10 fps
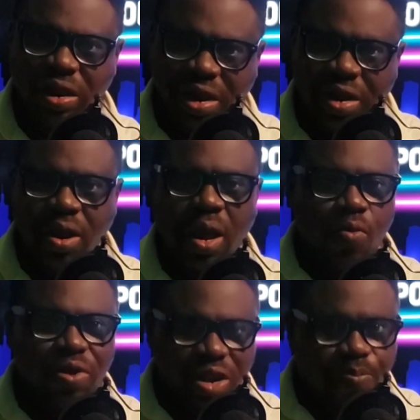
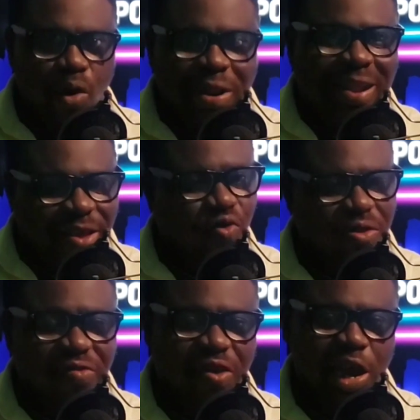deployed that
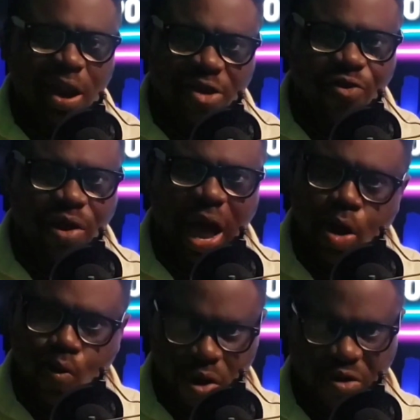strategy in Nigeria and
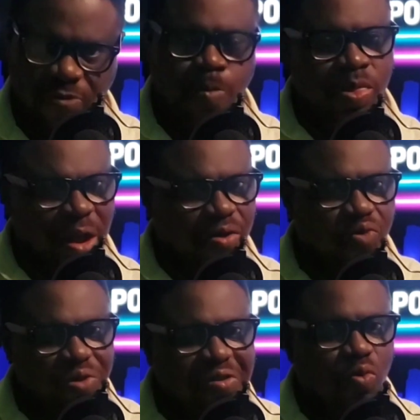it worked. Now, the
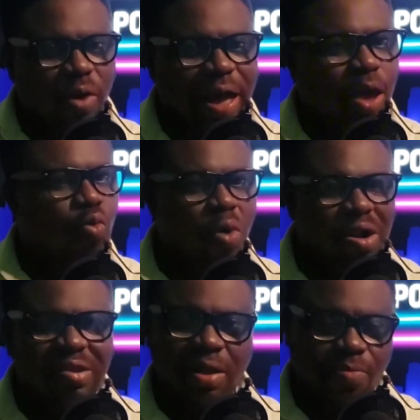reason why it
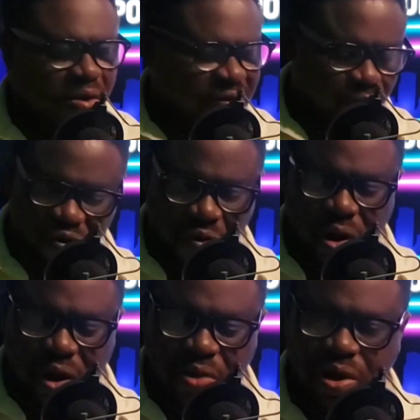worked then, because it was
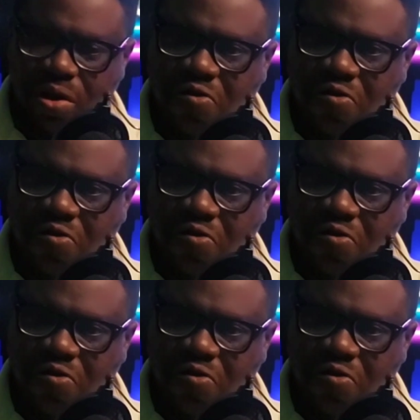only the radio